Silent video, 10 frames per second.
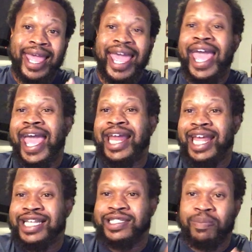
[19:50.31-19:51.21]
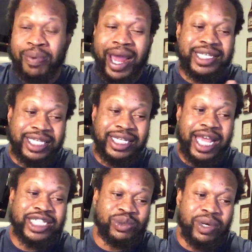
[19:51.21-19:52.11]
had as a price and
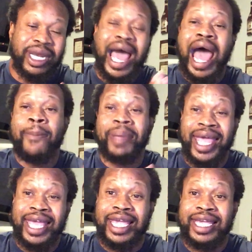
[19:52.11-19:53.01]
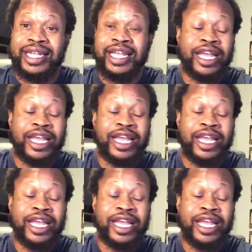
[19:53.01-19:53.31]
that's what I paid